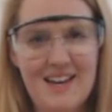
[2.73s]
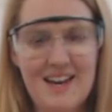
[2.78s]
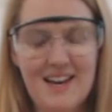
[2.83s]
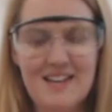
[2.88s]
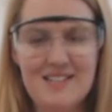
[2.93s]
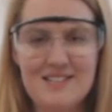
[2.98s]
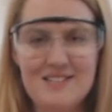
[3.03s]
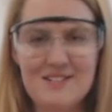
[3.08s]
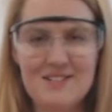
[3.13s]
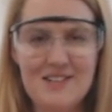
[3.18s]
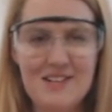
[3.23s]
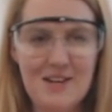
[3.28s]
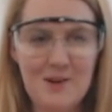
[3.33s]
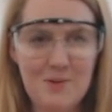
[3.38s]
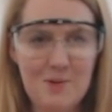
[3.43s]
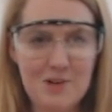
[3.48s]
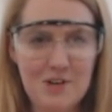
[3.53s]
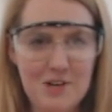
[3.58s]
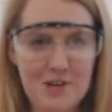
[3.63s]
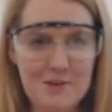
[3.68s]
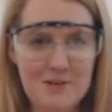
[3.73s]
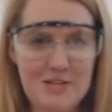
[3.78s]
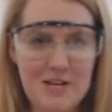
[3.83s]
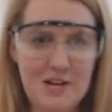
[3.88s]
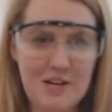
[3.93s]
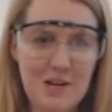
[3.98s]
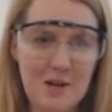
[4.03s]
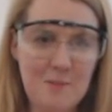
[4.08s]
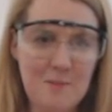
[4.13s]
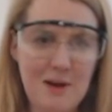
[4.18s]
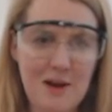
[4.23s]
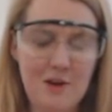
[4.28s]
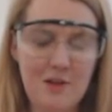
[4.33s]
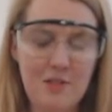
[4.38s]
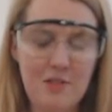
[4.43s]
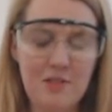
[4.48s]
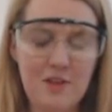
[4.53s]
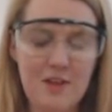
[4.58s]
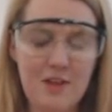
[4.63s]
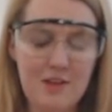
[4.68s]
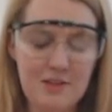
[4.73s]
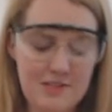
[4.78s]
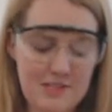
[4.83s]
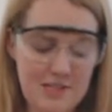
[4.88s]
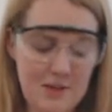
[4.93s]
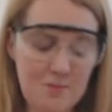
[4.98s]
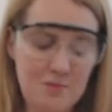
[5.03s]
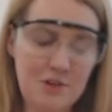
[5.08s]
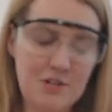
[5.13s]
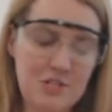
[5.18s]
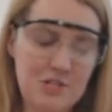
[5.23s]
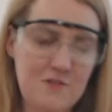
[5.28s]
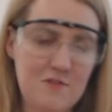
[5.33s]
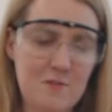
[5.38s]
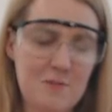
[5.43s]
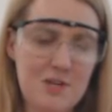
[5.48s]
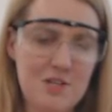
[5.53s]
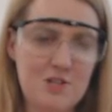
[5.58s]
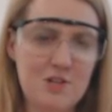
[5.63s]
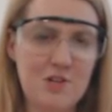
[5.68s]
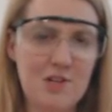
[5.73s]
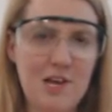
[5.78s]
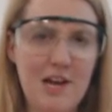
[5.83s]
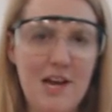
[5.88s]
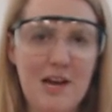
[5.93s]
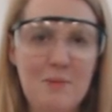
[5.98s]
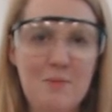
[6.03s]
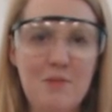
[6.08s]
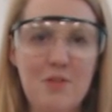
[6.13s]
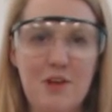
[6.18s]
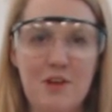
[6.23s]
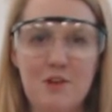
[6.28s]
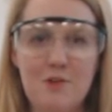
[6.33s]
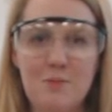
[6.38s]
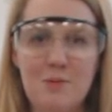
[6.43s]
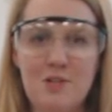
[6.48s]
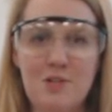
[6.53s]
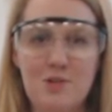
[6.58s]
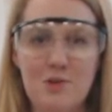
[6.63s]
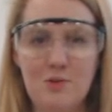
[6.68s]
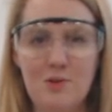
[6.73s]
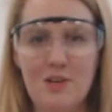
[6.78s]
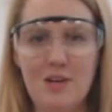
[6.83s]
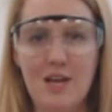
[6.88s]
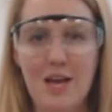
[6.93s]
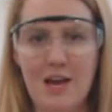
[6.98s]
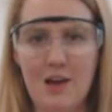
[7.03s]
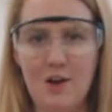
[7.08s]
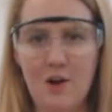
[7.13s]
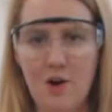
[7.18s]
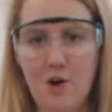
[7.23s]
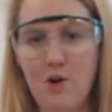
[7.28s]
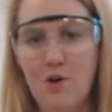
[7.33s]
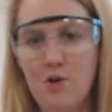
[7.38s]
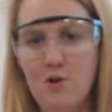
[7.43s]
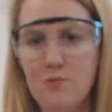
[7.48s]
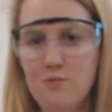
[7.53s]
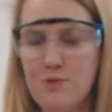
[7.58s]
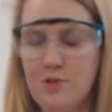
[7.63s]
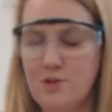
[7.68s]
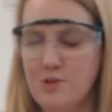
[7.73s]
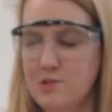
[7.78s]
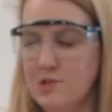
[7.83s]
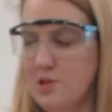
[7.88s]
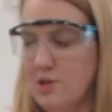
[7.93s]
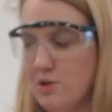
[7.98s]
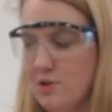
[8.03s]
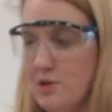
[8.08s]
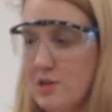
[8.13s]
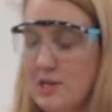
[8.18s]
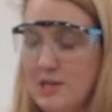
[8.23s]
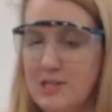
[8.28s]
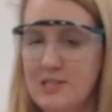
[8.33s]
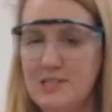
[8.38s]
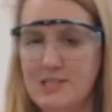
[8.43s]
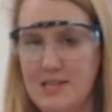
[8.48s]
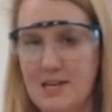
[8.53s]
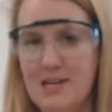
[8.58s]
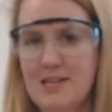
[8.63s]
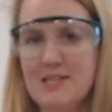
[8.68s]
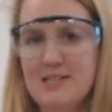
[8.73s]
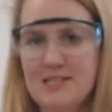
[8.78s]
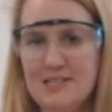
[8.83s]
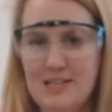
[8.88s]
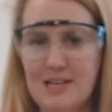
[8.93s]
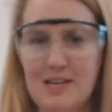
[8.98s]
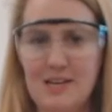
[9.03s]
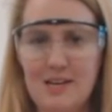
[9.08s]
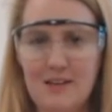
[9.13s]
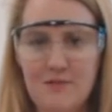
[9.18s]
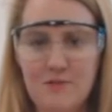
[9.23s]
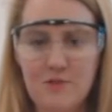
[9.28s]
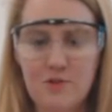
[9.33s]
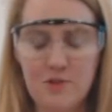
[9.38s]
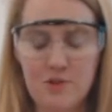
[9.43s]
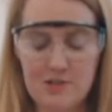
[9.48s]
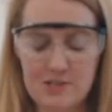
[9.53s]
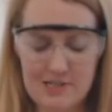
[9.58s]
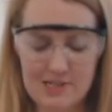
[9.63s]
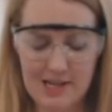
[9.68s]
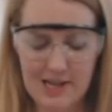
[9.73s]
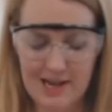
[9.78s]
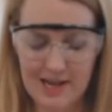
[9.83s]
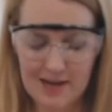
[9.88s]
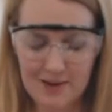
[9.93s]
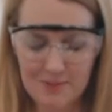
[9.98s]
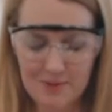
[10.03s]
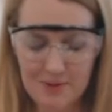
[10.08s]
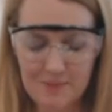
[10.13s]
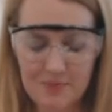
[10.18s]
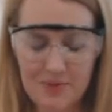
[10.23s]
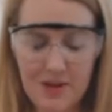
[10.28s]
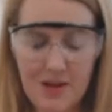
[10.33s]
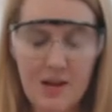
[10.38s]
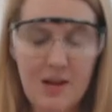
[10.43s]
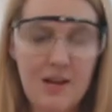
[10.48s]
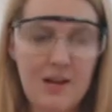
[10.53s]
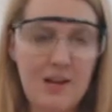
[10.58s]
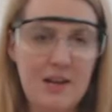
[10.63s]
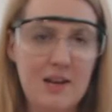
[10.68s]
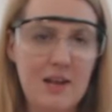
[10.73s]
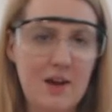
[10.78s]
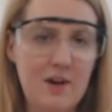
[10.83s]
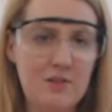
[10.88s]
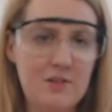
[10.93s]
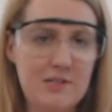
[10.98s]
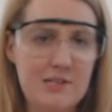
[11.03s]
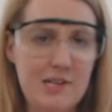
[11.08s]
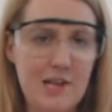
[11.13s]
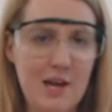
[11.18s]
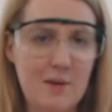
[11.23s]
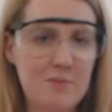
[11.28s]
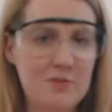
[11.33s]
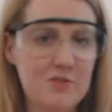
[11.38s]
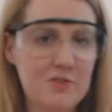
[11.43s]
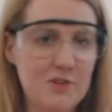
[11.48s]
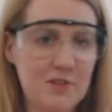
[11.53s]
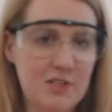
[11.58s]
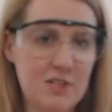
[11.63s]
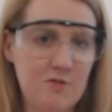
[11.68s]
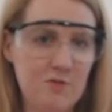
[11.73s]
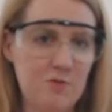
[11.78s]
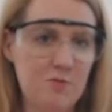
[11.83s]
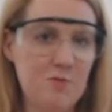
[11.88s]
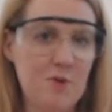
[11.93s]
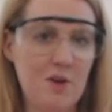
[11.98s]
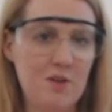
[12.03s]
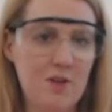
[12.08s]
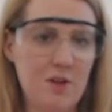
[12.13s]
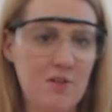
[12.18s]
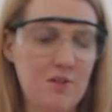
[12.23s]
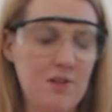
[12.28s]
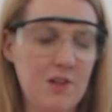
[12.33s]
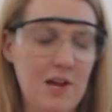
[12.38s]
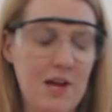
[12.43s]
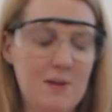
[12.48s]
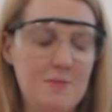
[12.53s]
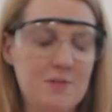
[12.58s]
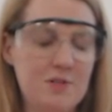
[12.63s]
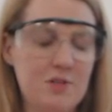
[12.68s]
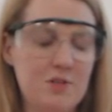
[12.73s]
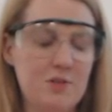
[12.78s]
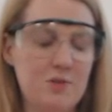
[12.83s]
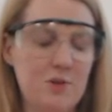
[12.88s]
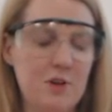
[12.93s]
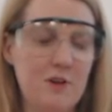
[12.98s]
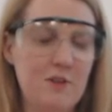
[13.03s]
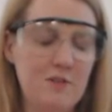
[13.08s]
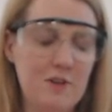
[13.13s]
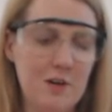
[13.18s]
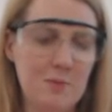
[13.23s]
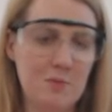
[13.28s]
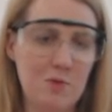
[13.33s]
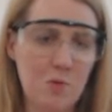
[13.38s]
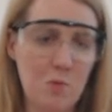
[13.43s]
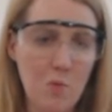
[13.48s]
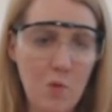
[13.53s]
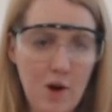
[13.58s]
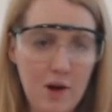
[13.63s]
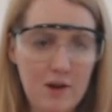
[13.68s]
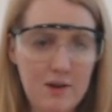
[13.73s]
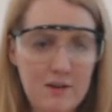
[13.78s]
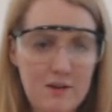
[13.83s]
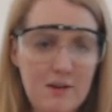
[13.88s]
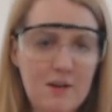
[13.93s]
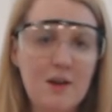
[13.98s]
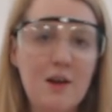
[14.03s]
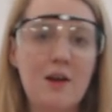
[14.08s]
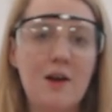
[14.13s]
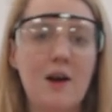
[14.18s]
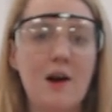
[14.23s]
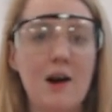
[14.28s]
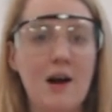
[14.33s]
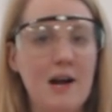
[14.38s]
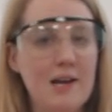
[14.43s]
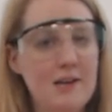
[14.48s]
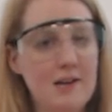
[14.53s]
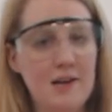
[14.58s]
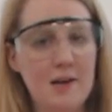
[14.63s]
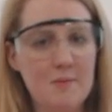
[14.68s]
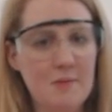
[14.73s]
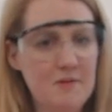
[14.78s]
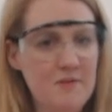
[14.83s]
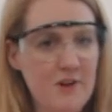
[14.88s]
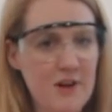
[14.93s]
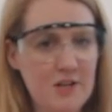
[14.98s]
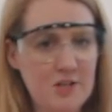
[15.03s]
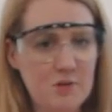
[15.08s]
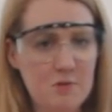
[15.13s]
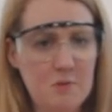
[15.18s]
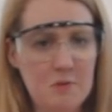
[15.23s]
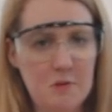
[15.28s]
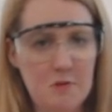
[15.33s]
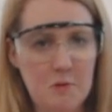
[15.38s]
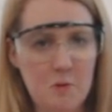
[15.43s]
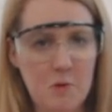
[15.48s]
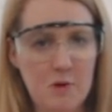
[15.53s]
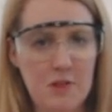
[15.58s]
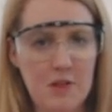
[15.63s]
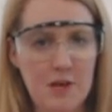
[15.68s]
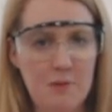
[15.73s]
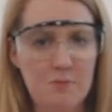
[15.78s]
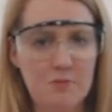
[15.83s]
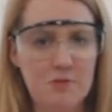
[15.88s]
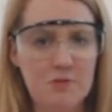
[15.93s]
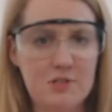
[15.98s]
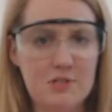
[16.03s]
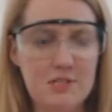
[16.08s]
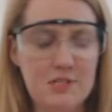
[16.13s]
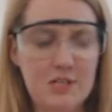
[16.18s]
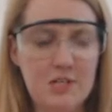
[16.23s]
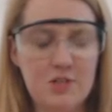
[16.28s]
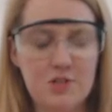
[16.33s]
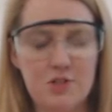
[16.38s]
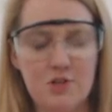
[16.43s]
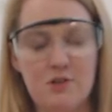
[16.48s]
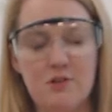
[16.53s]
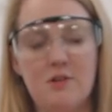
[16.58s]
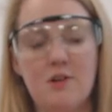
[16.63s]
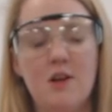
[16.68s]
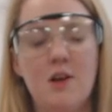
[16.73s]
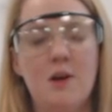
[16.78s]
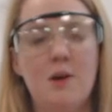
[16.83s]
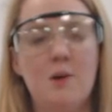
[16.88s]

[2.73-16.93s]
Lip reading: Hi, so today we're going to be talking about the separation of a mixture lab that you'll be doing at home using your eScience kit for this lab. Now, this lab is very different from all the other labs you're doing. Number one, I did not provide you with a procedure.